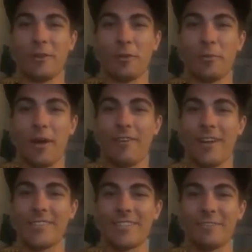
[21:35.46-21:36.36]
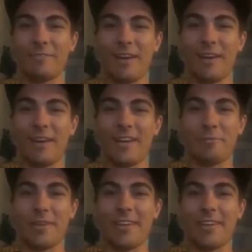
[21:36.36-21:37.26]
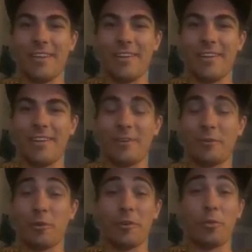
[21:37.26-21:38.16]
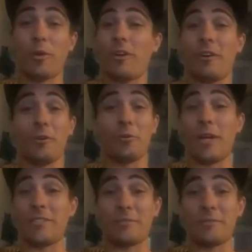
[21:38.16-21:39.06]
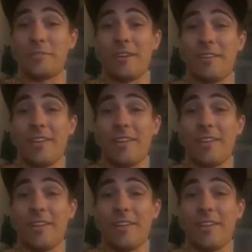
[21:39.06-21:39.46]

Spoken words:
all about racing, a fast company, and we're all racers there.